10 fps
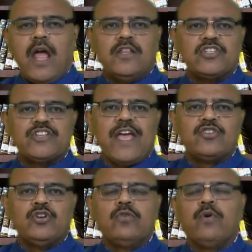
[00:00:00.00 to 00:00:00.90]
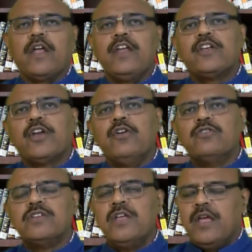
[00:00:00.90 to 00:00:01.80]
and the statute were
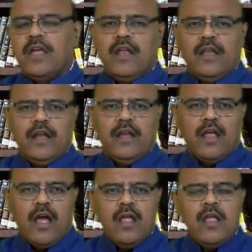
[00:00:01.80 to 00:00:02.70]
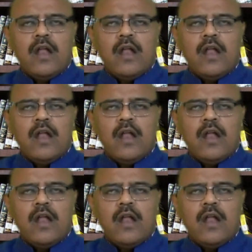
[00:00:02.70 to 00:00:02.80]
introduced in India.